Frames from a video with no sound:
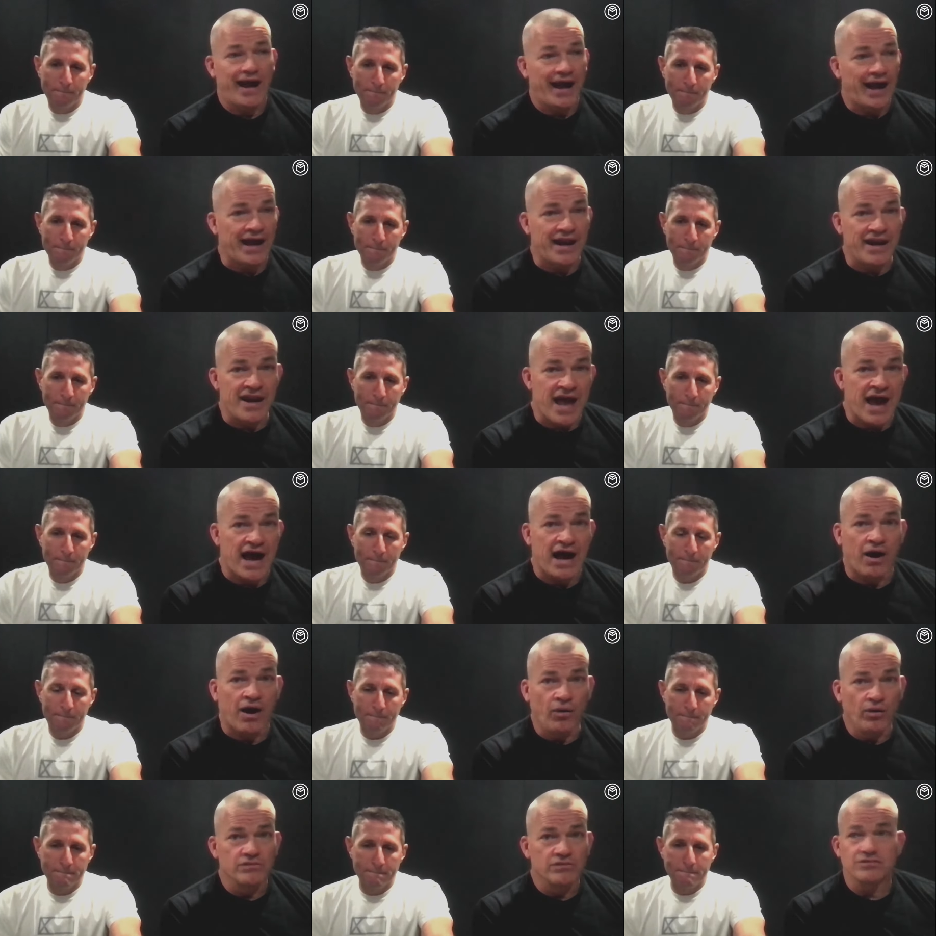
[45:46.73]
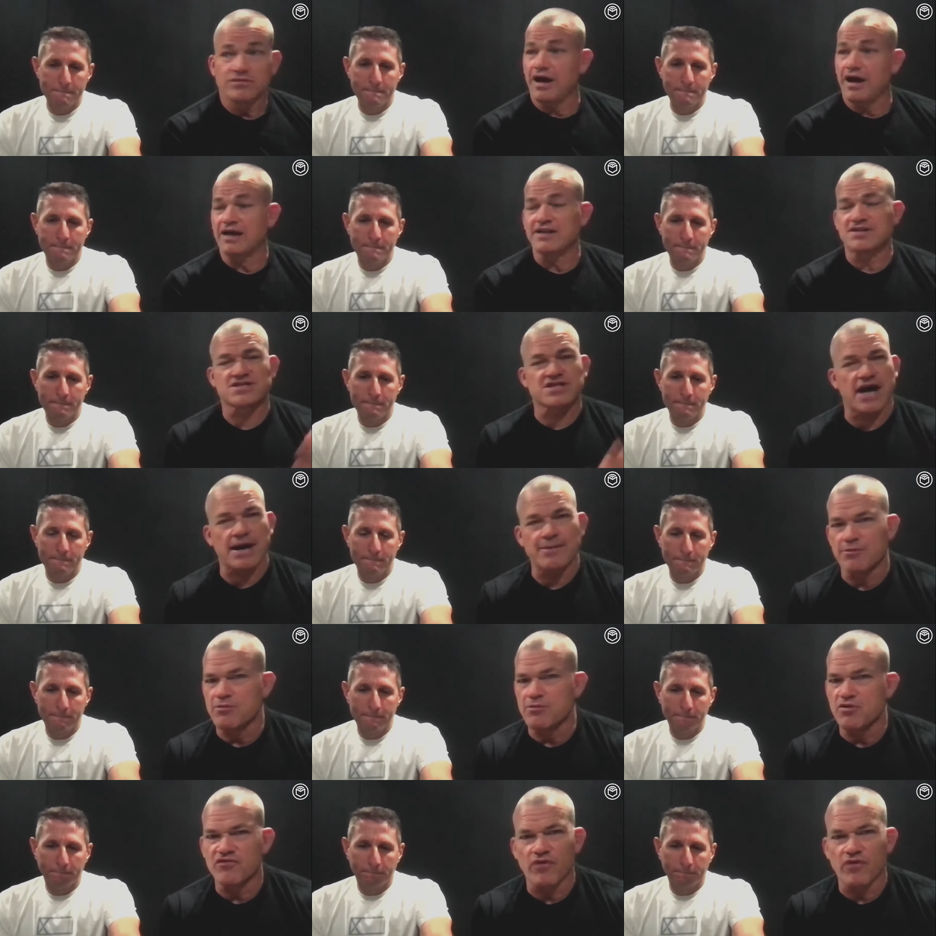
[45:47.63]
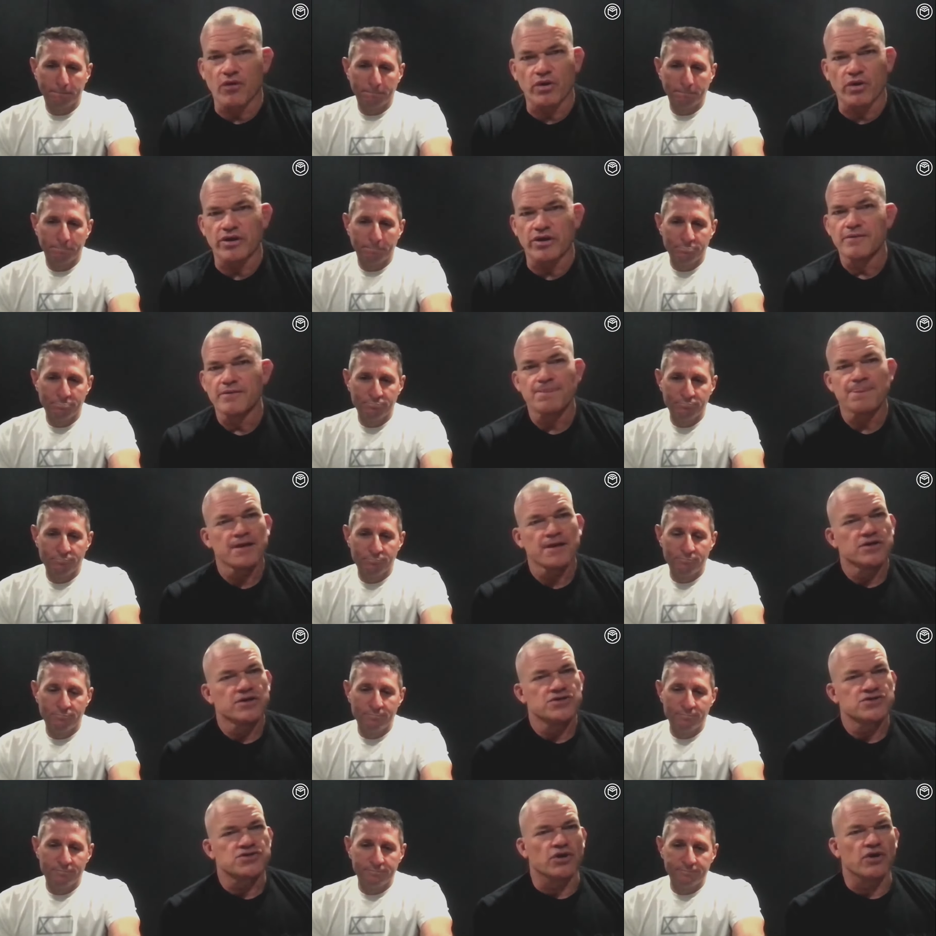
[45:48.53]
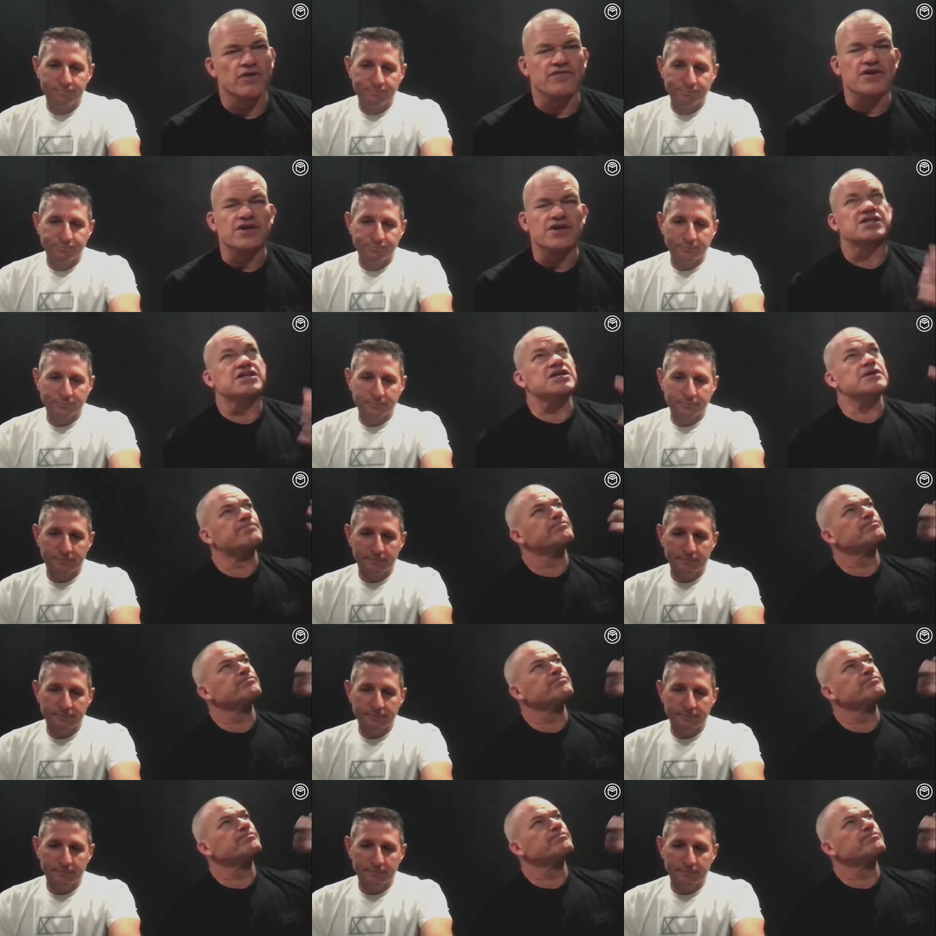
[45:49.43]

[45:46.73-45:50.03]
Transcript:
Speaker 1: And now it's time to move forward. So if you keep